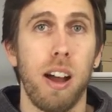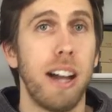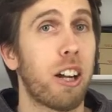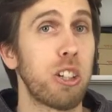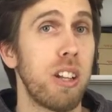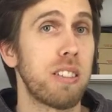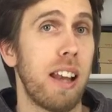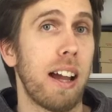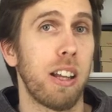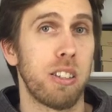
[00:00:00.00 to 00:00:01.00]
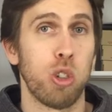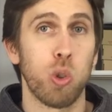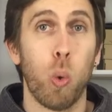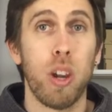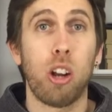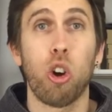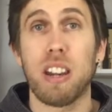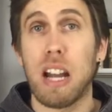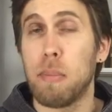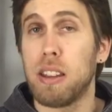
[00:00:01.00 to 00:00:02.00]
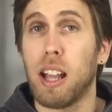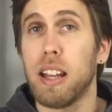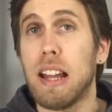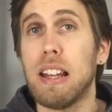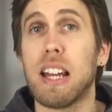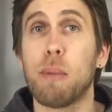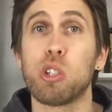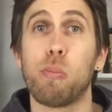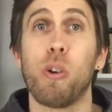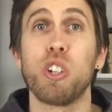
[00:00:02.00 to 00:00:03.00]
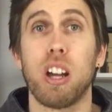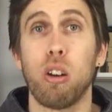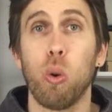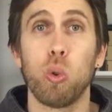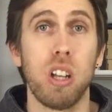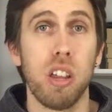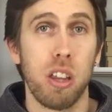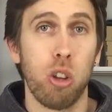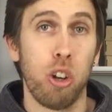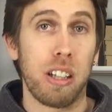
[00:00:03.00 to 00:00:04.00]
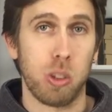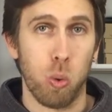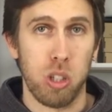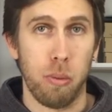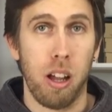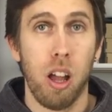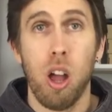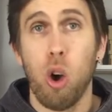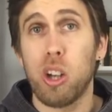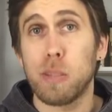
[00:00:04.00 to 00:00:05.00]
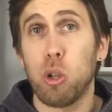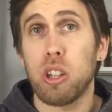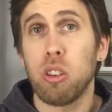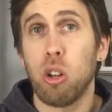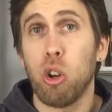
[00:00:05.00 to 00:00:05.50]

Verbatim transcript: In some occasions, we will come with our cool idea and we want to be exclusive about it or commercially exported